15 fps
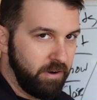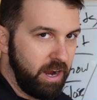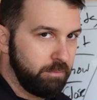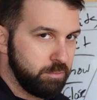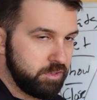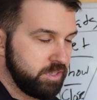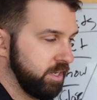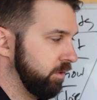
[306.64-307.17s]

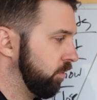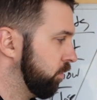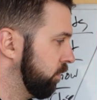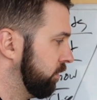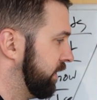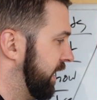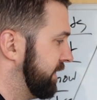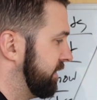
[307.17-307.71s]
5%
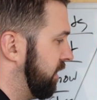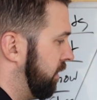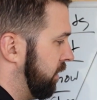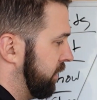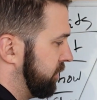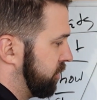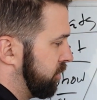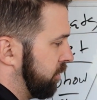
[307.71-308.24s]
or less
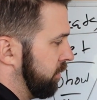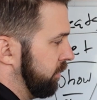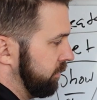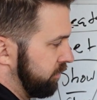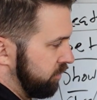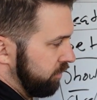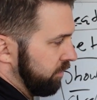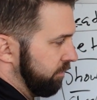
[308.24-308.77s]
on
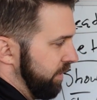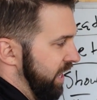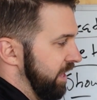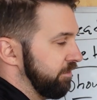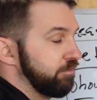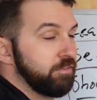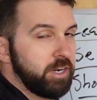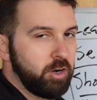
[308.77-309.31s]
churn. Do the
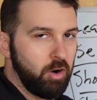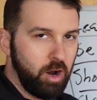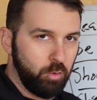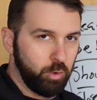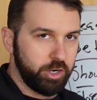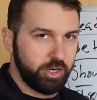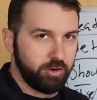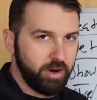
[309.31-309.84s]
math, figure out
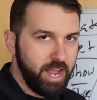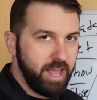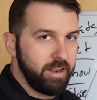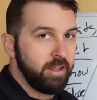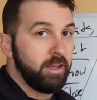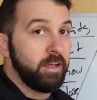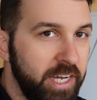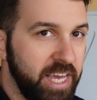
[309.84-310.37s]
where you're
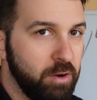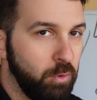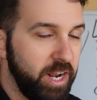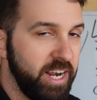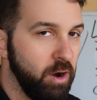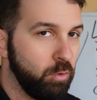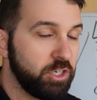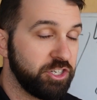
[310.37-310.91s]
at. Again,
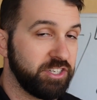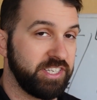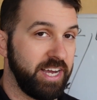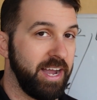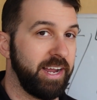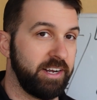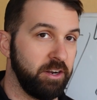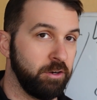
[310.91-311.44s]
right now we're just
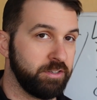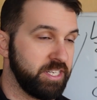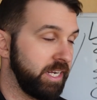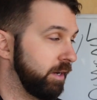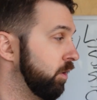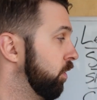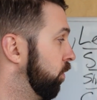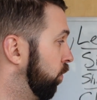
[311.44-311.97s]

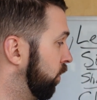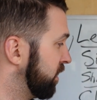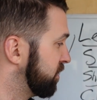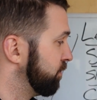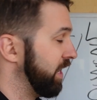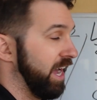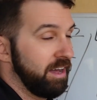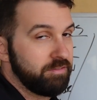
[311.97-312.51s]
diagnosing.
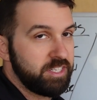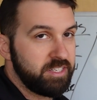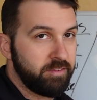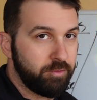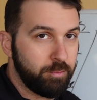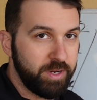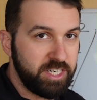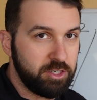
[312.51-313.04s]
Once we have this
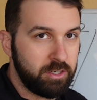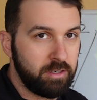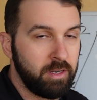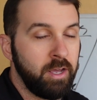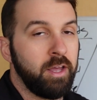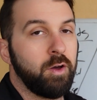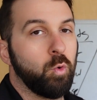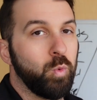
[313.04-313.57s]
information,
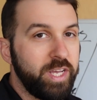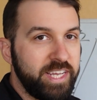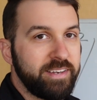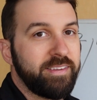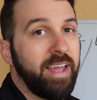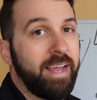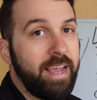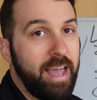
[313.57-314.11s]
we can
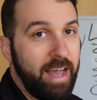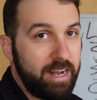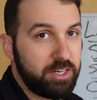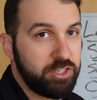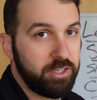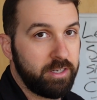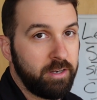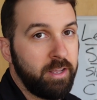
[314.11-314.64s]
take
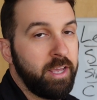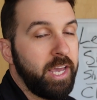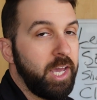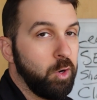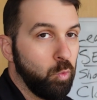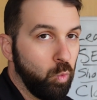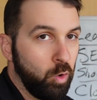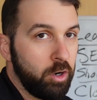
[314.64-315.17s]
action
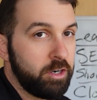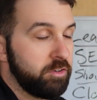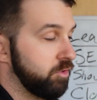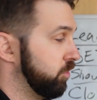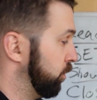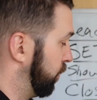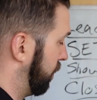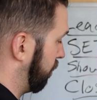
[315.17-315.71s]
and work
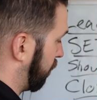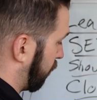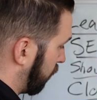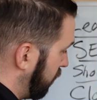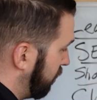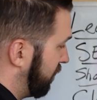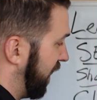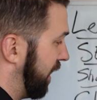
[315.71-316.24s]
to
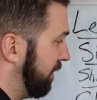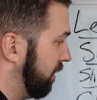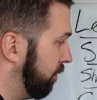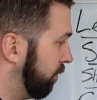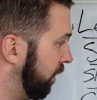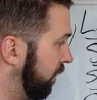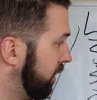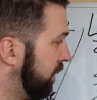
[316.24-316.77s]
improve that
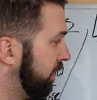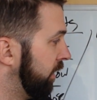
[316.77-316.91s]
number.